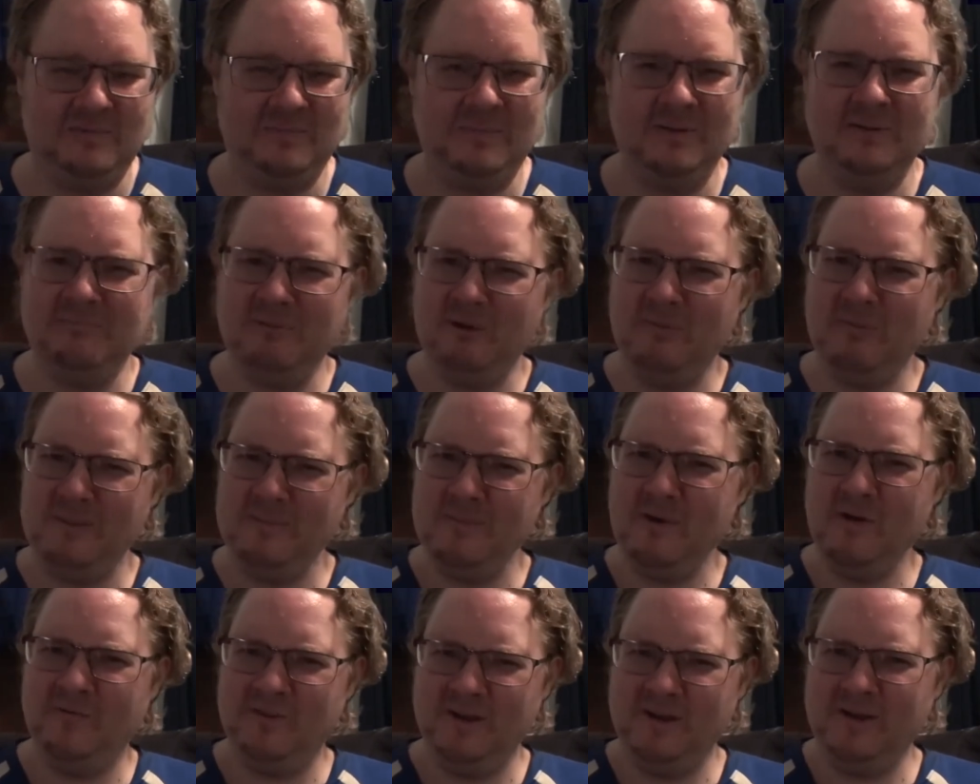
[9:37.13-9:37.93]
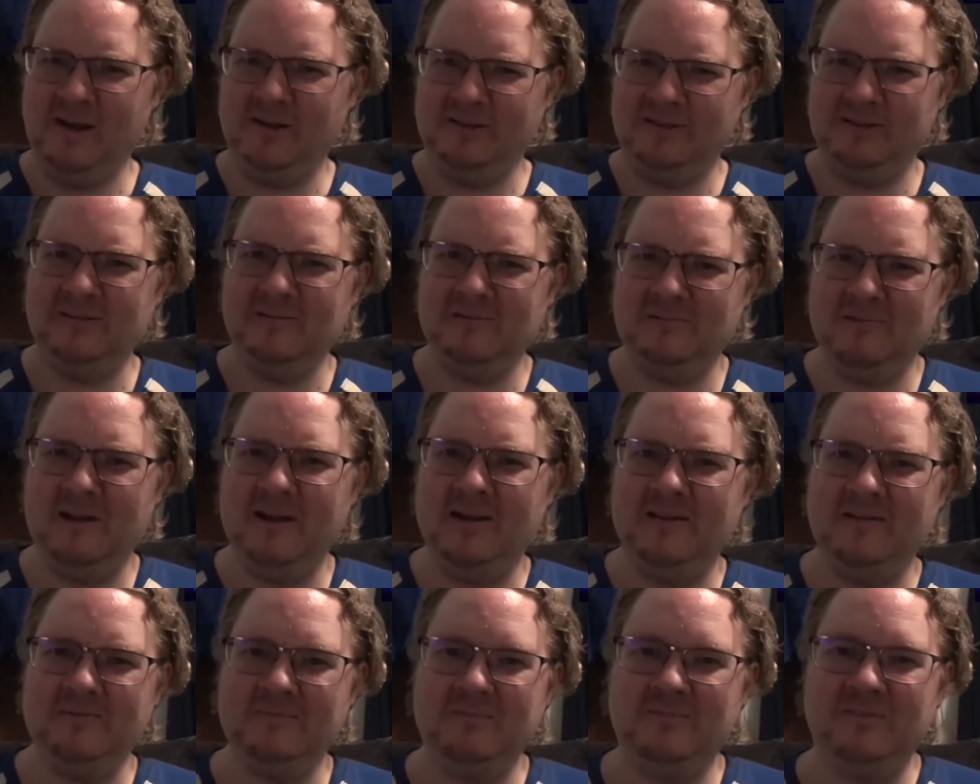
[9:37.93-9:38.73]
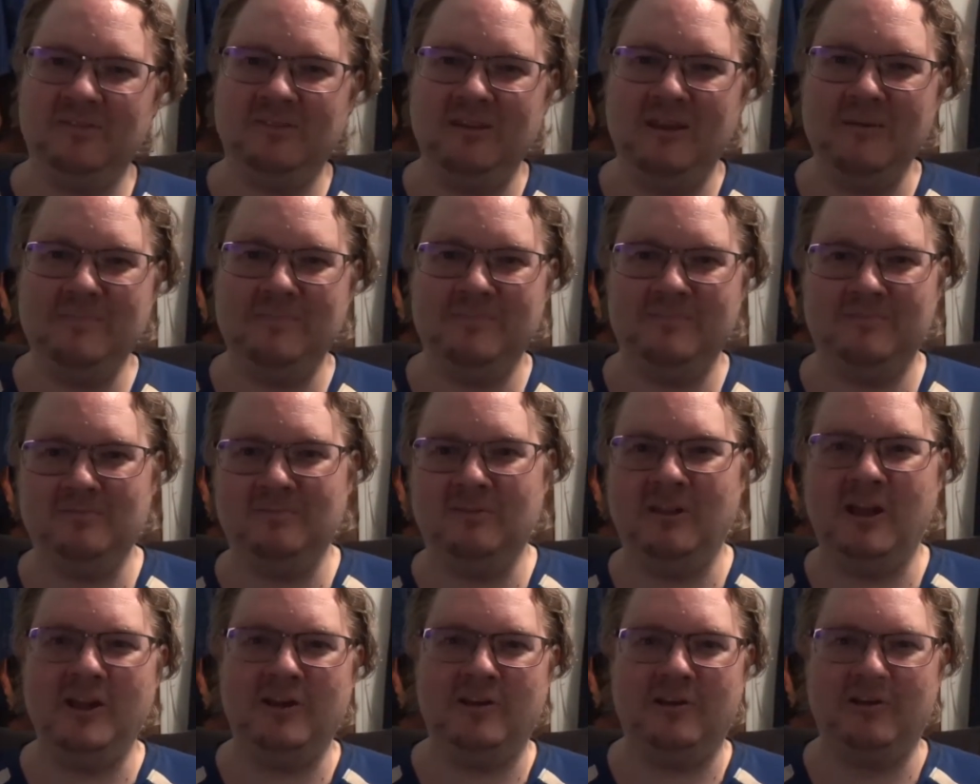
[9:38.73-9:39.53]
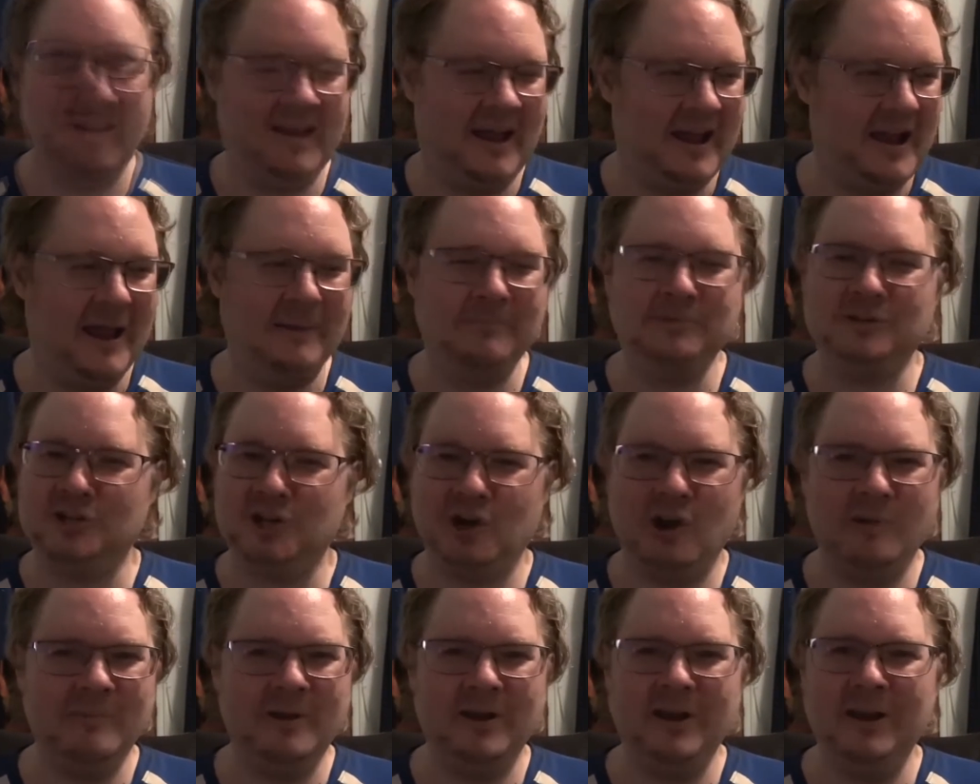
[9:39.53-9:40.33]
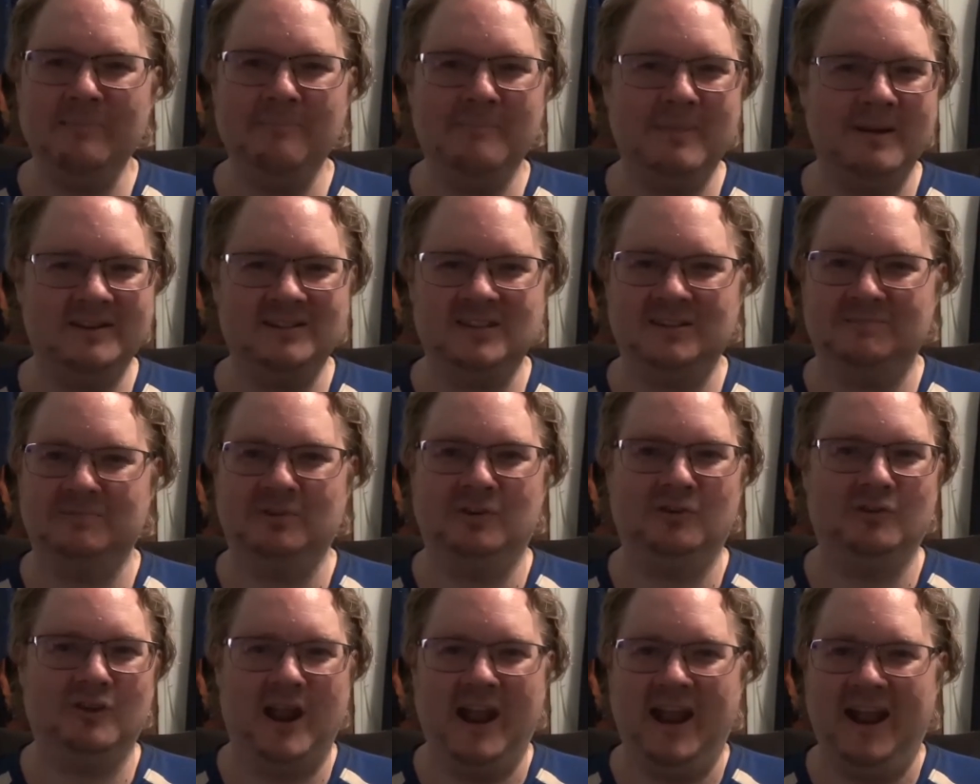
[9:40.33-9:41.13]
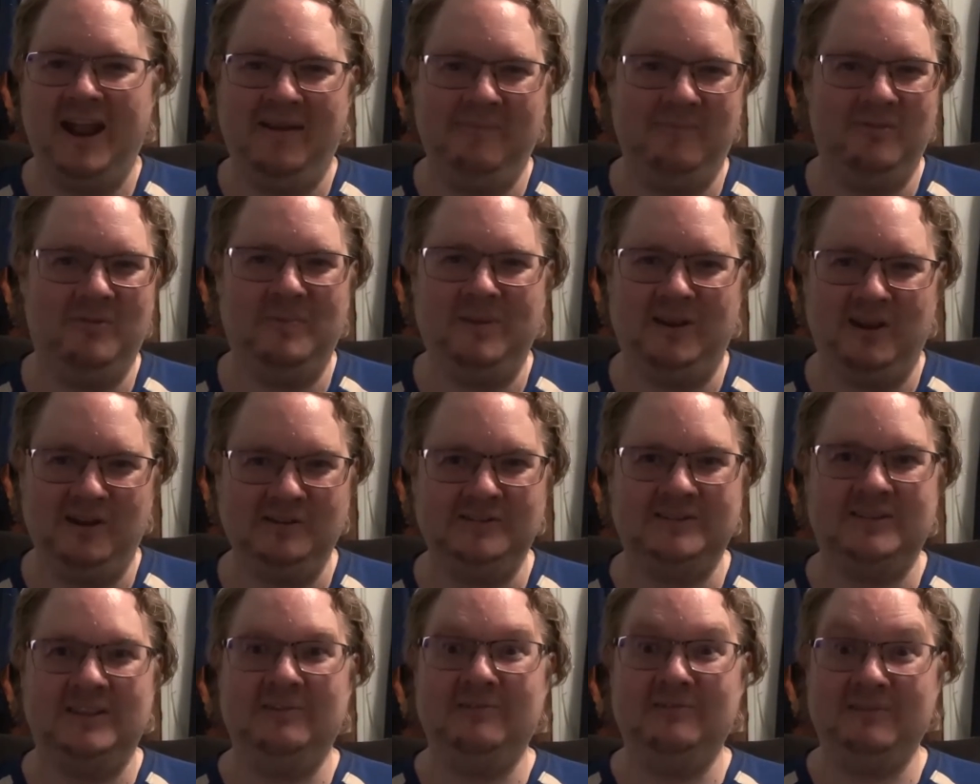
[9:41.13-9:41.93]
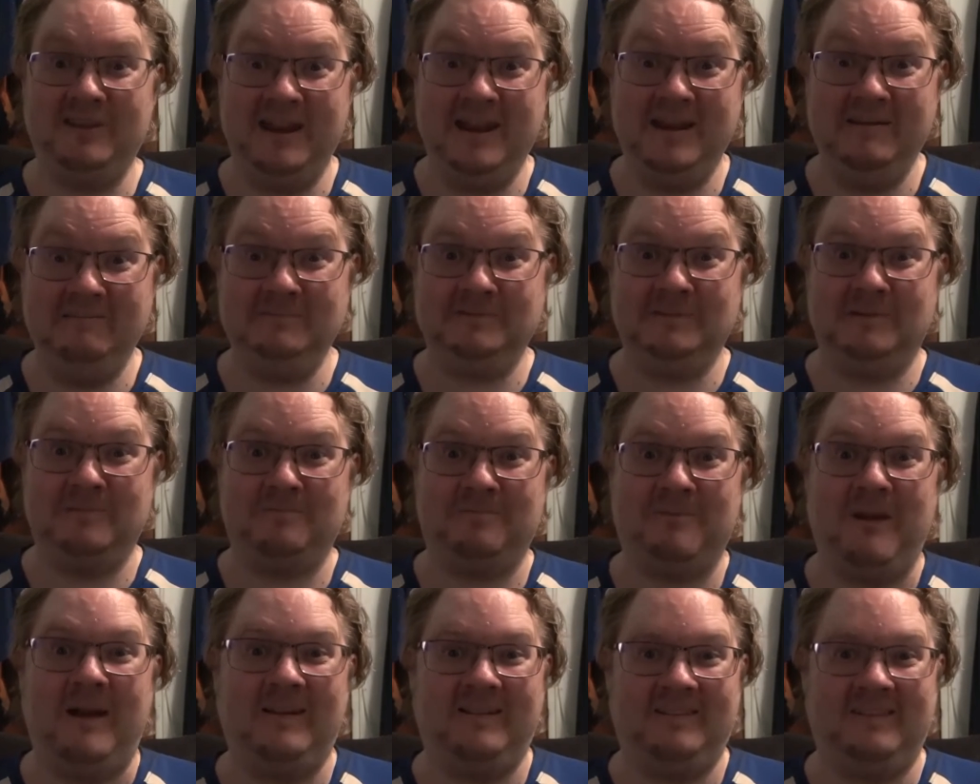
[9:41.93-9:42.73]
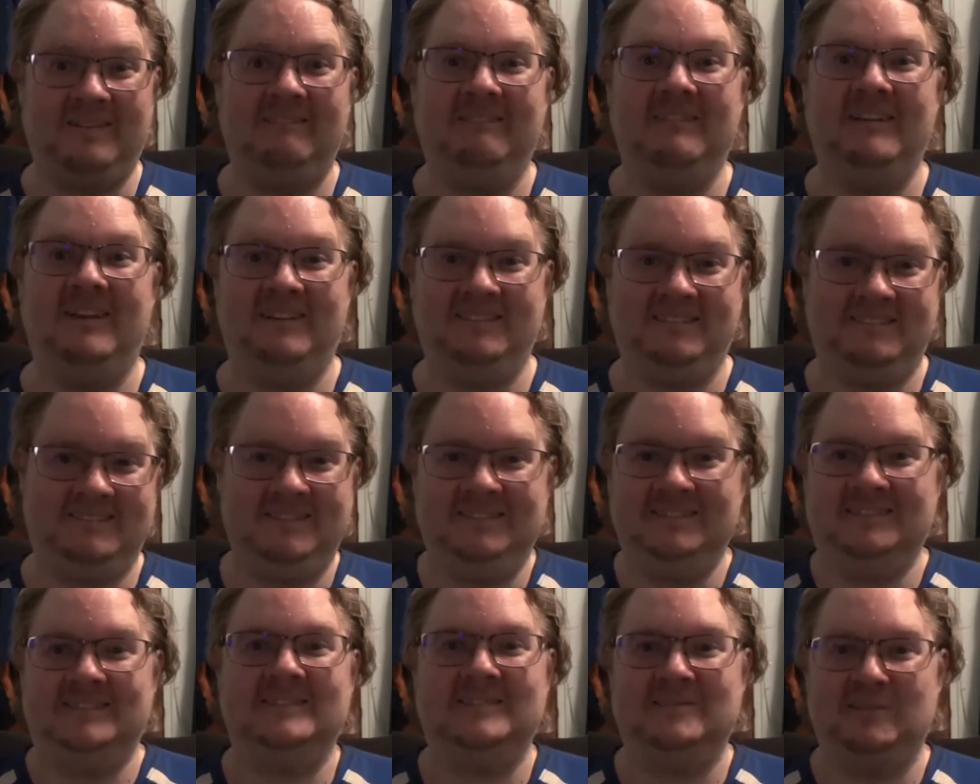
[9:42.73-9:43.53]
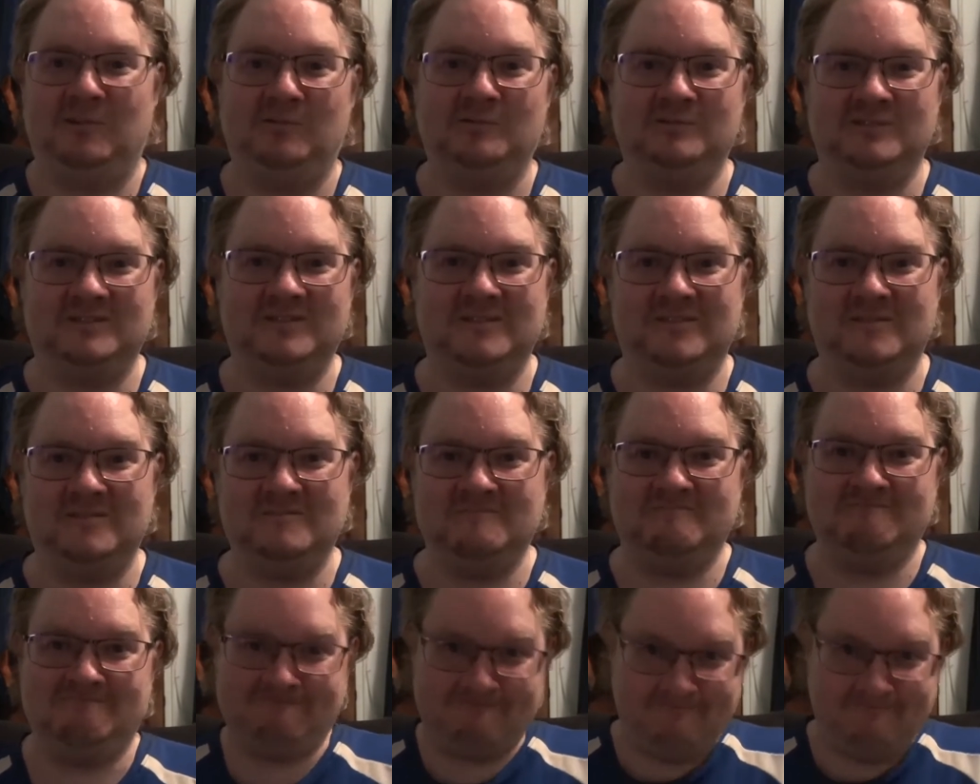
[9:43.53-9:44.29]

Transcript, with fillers: But we'll be moving on to uh, Zipp later, and I'm sure I'm gonna mix up their names because their names are practically identical, so